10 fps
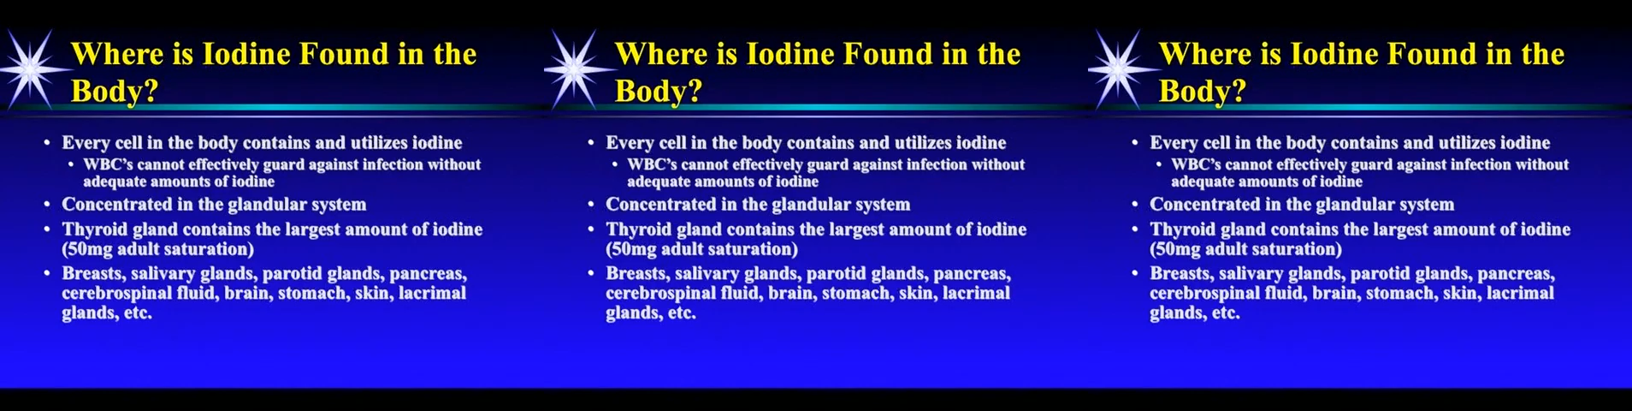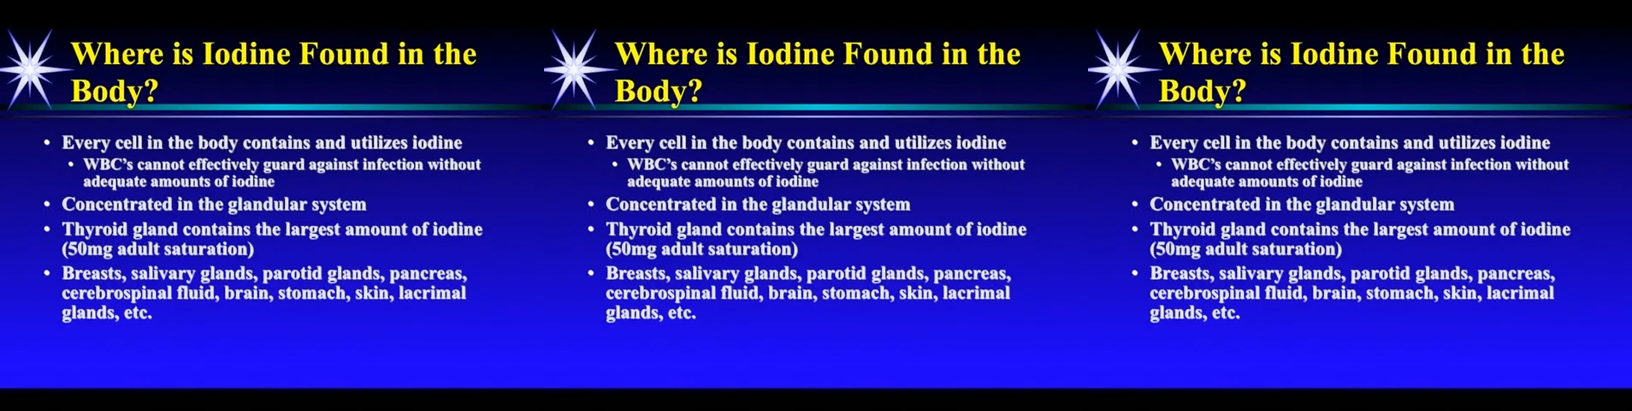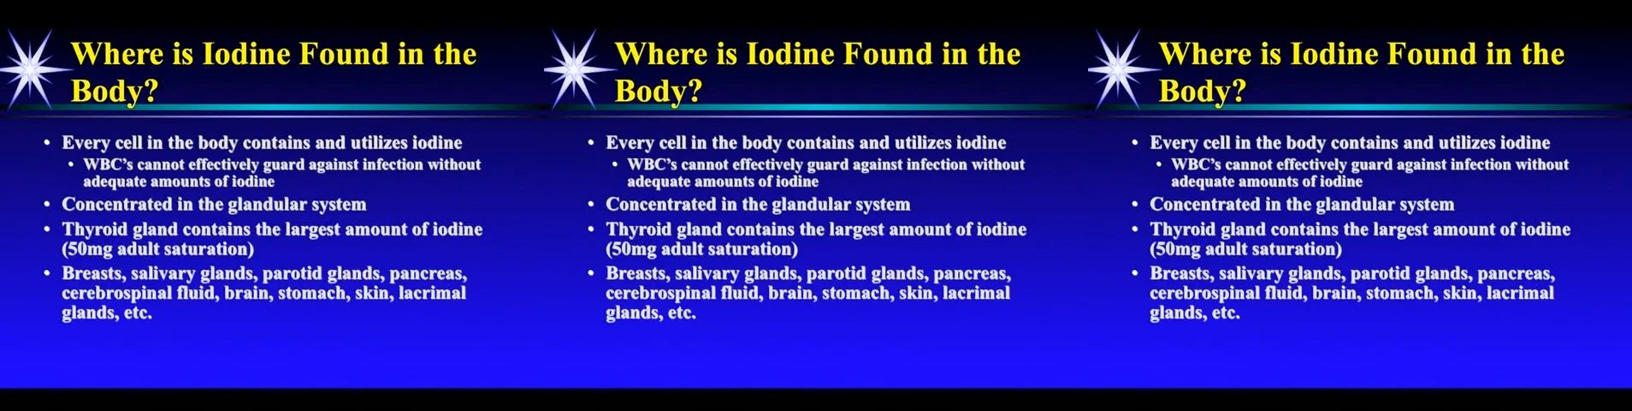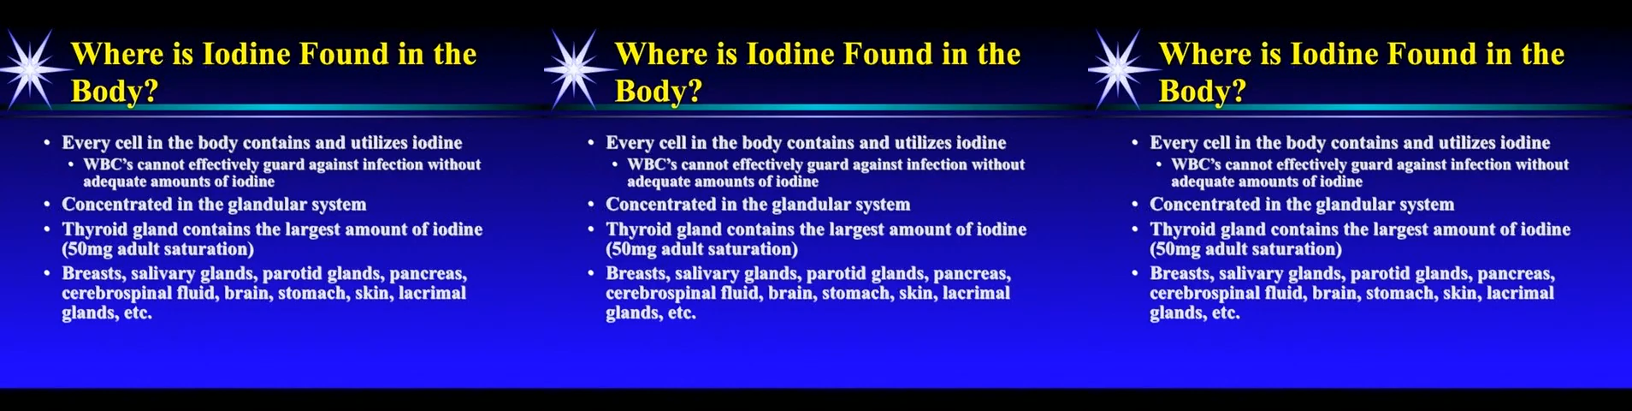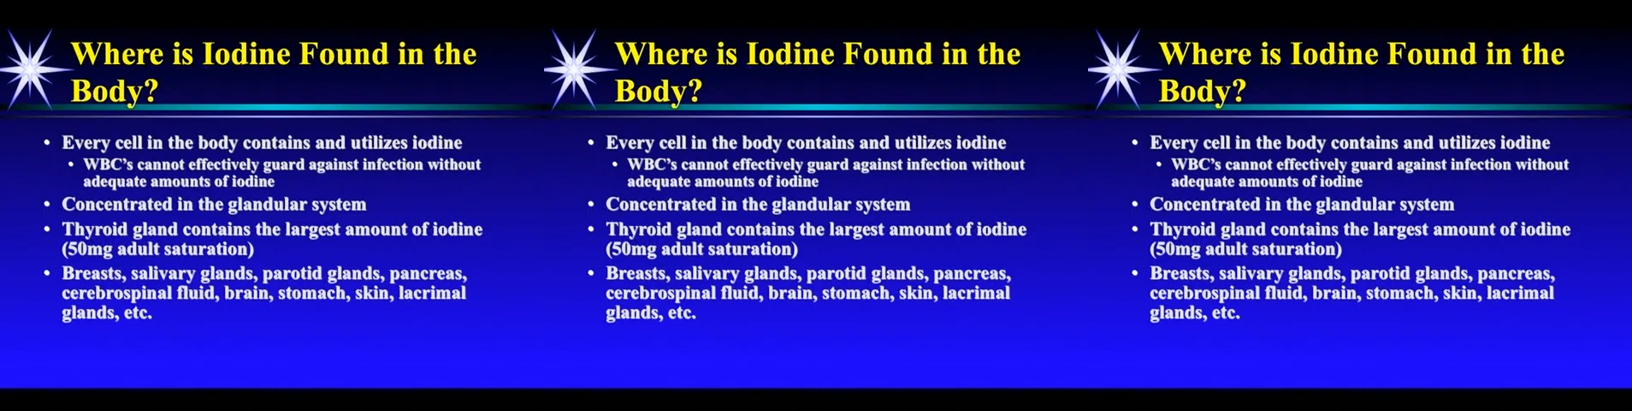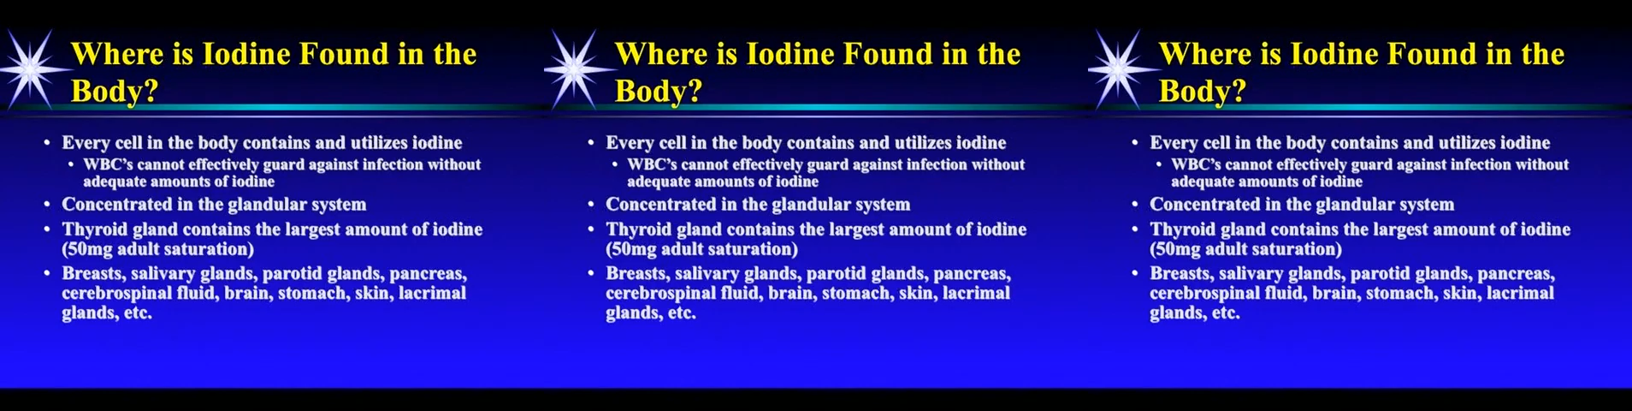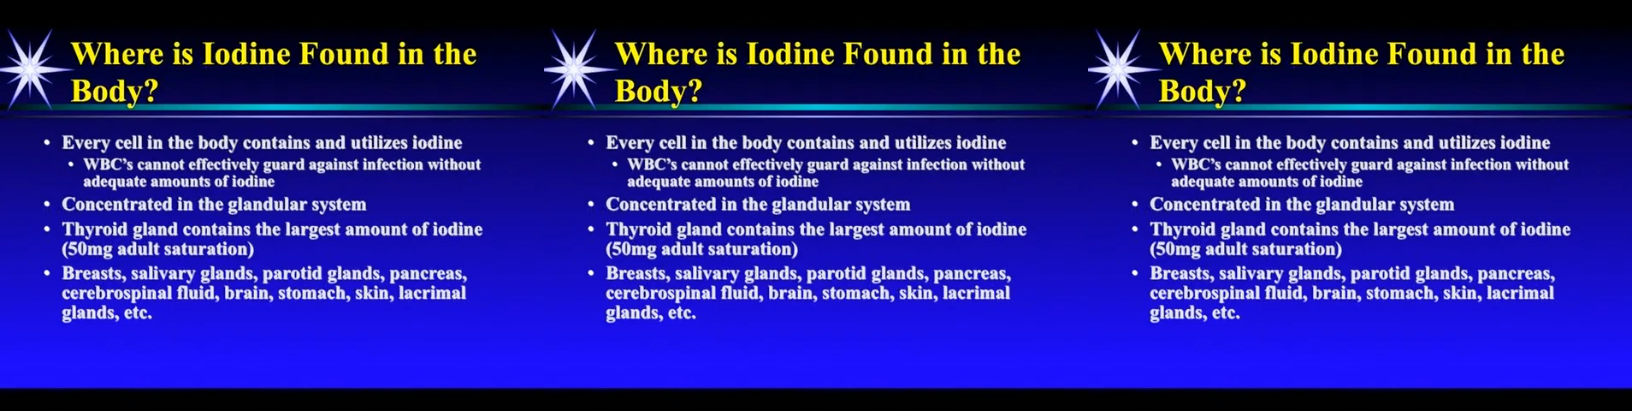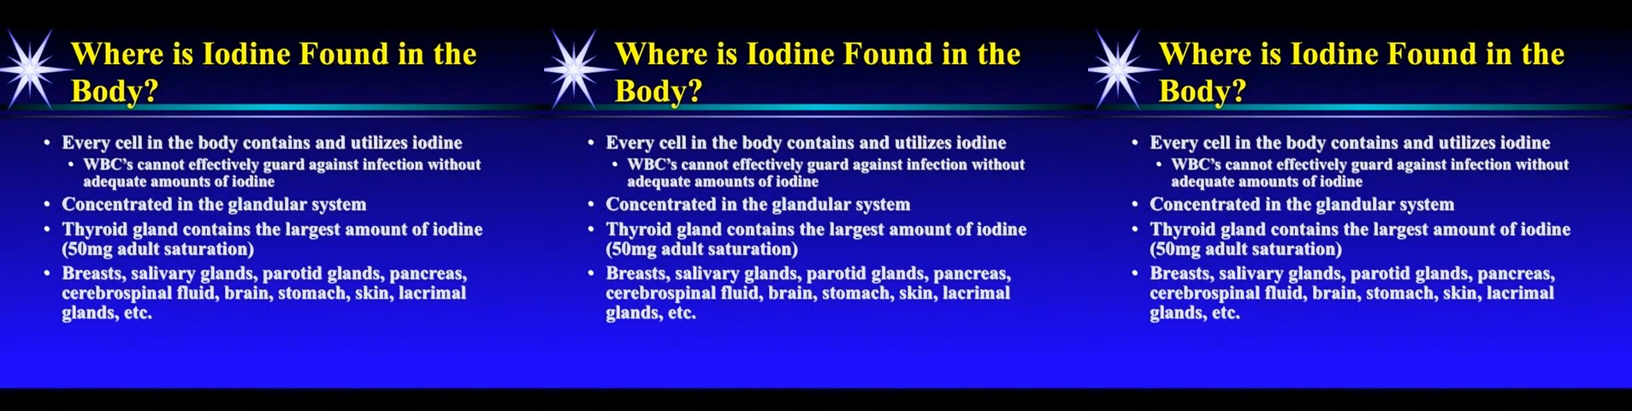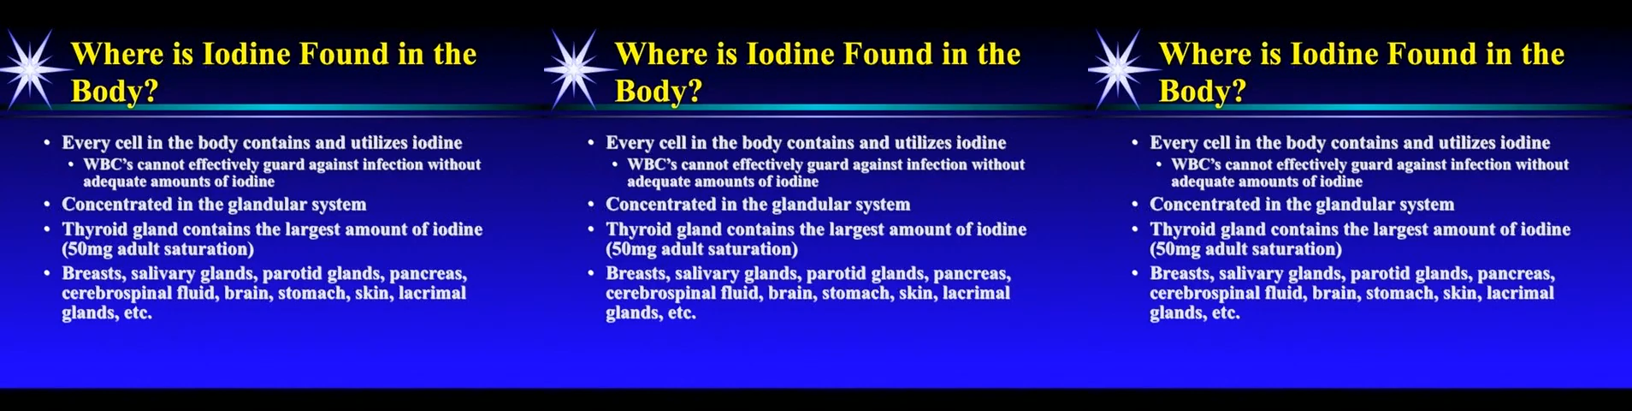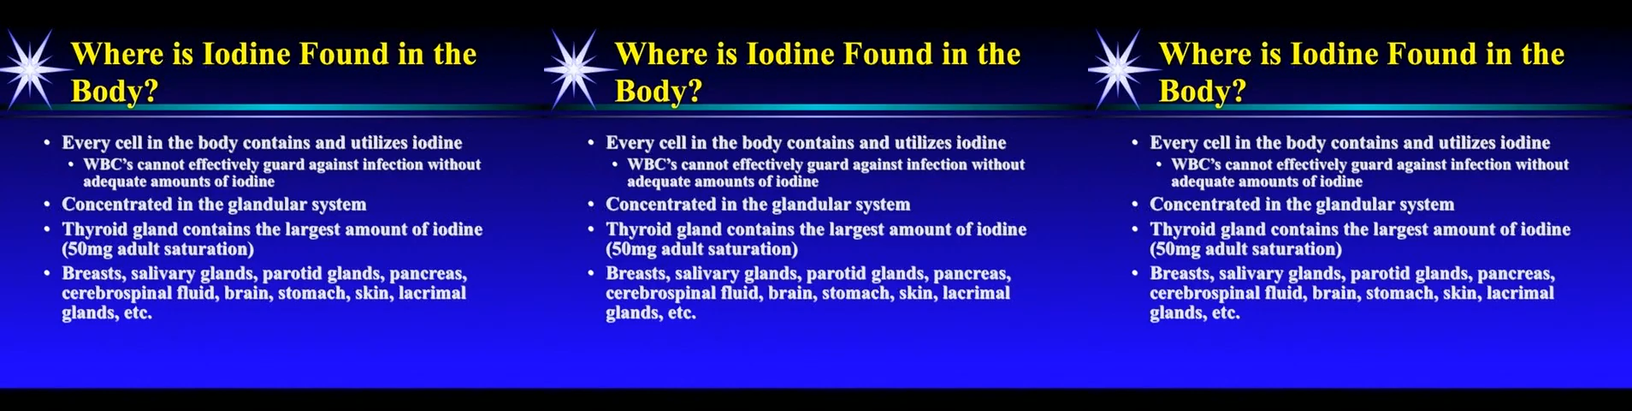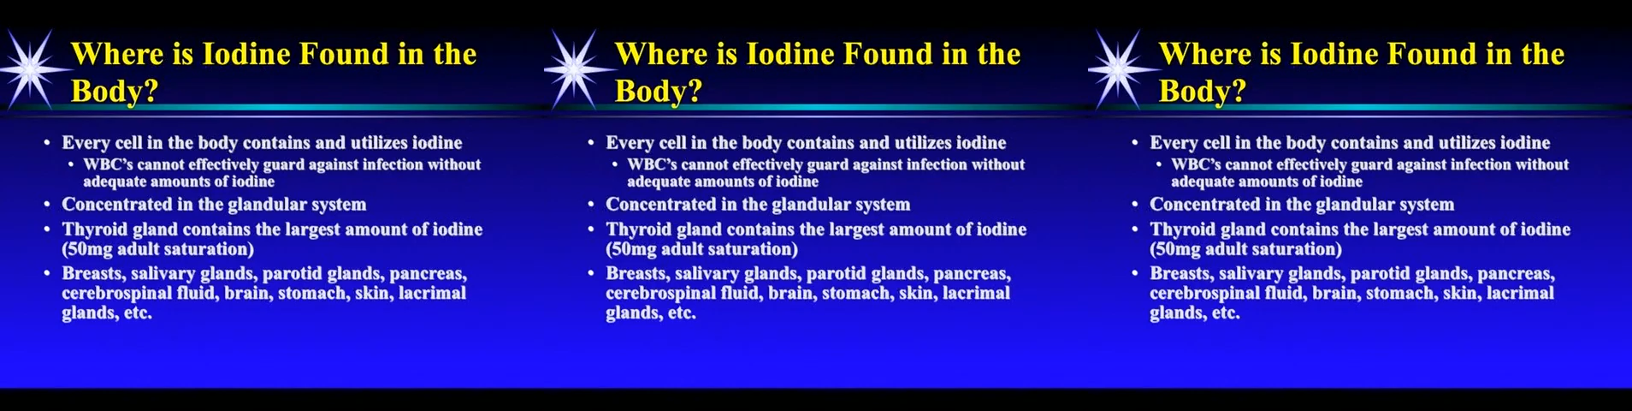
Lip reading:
(no speaker visible)